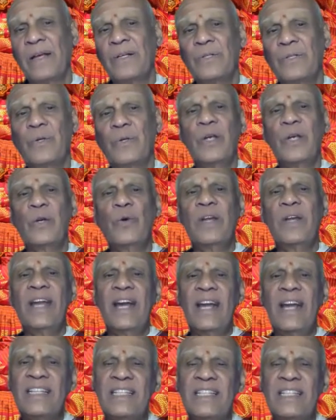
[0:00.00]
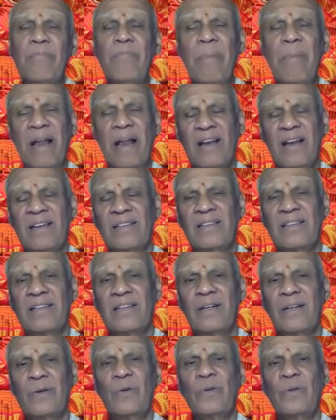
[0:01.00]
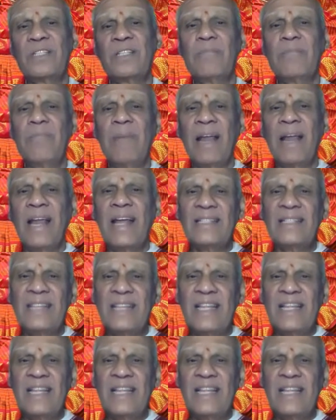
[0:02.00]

So you need a symbol to symbolize the